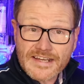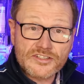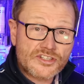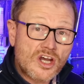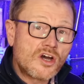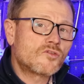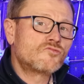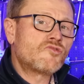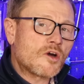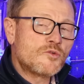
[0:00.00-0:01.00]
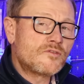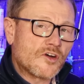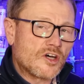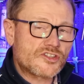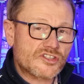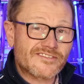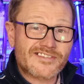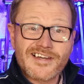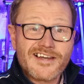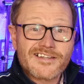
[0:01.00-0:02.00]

end road versions.